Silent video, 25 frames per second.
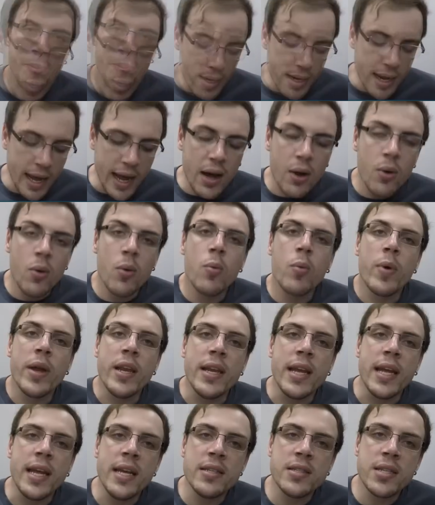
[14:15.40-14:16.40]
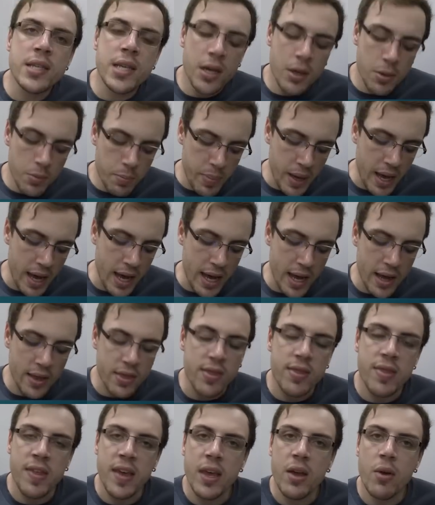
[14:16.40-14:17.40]
Now we need to compare
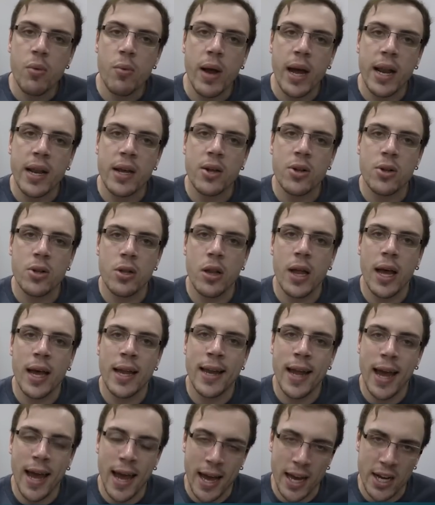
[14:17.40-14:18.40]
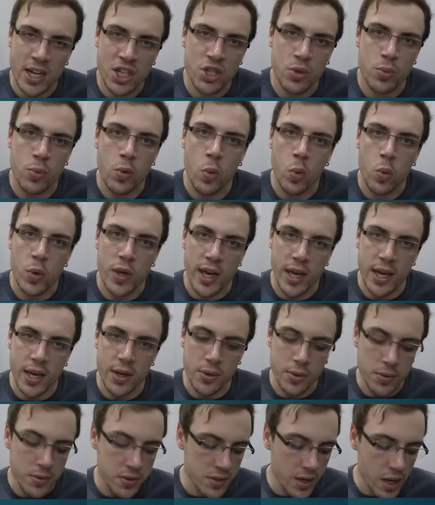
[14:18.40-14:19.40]
theoretical and actual
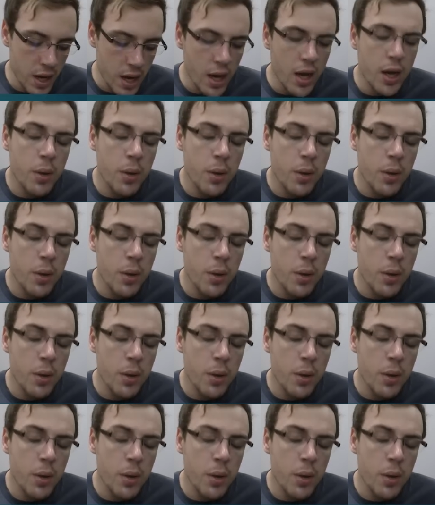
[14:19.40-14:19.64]
yield,